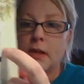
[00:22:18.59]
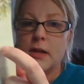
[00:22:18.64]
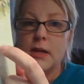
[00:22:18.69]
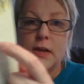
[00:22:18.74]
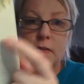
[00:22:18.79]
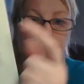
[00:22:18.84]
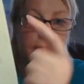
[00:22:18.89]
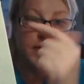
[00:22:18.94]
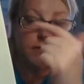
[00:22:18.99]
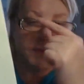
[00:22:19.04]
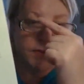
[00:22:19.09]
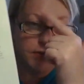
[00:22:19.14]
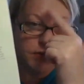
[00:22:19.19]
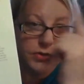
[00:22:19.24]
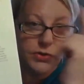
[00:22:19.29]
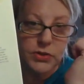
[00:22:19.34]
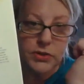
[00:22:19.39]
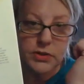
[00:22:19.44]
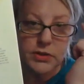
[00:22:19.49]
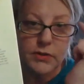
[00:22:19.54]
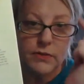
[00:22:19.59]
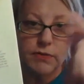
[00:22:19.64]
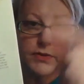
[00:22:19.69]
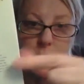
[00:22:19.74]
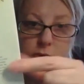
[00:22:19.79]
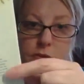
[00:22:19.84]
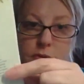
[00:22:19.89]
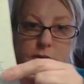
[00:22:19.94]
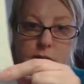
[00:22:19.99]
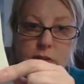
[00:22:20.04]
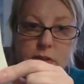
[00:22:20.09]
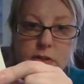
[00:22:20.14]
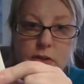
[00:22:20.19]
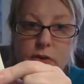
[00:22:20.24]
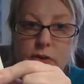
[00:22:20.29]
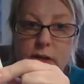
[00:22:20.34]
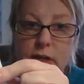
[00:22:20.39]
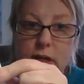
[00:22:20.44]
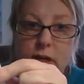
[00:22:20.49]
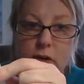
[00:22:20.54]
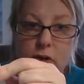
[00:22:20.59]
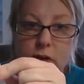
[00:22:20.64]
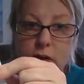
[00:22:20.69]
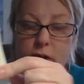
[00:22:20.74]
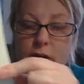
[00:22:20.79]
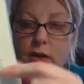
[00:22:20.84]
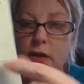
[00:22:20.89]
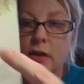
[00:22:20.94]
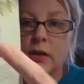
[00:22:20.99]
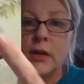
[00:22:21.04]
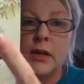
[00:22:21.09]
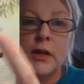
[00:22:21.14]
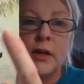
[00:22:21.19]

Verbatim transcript: even if there's just a few in a certain area,